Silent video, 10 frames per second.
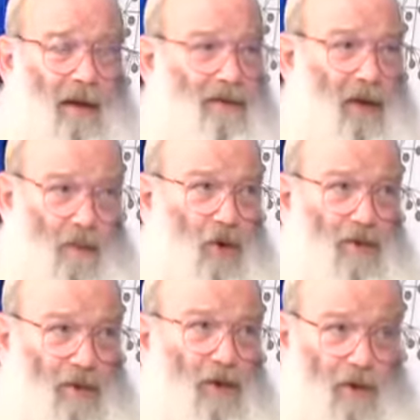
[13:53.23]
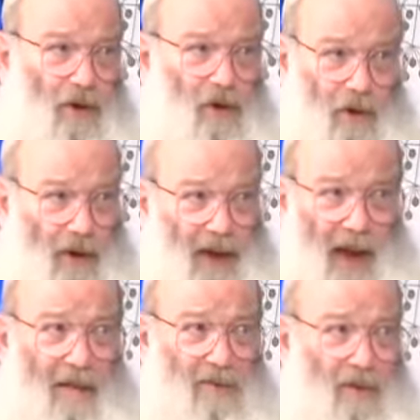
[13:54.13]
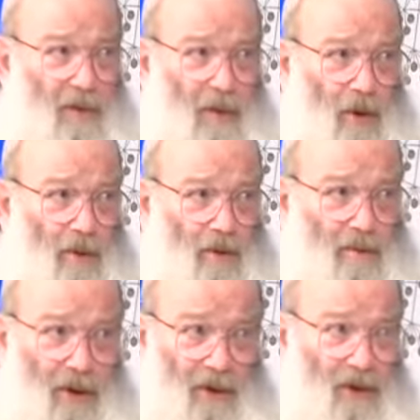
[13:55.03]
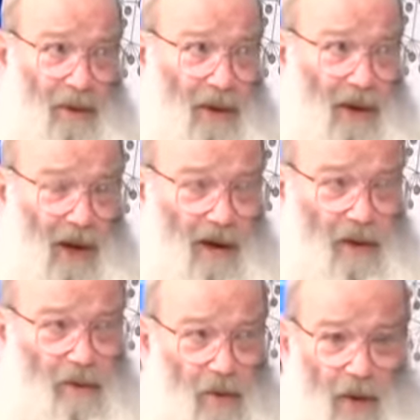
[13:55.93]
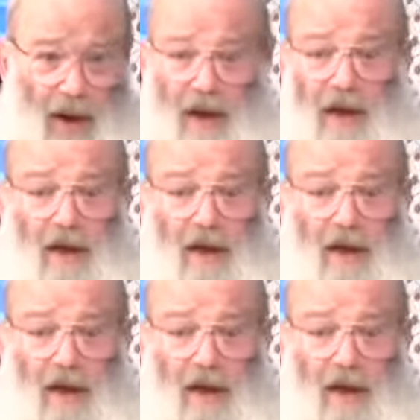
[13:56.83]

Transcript: giving birth to or shortly after the birth of Benjamin, the youngest boy